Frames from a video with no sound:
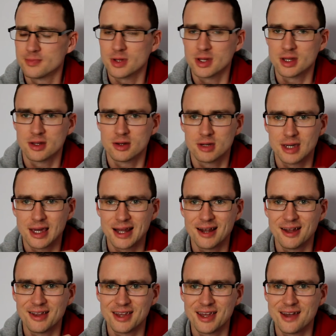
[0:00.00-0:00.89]
and you
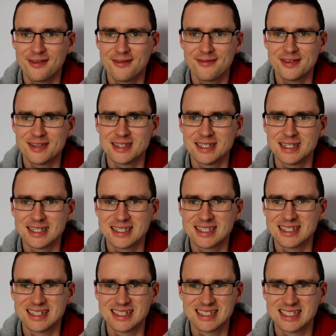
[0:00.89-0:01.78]
get like that
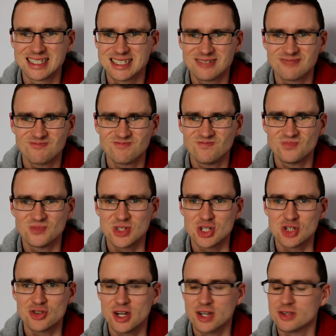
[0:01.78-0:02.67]
fizziness, and it just
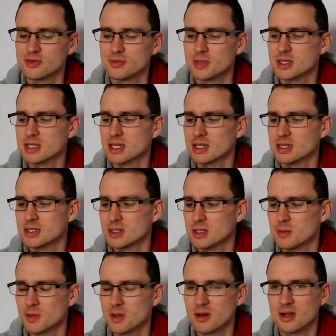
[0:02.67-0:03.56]
detracts from the taste
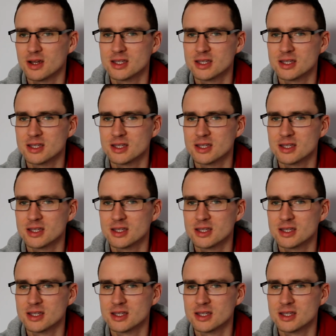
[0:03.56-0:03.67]
of the beer.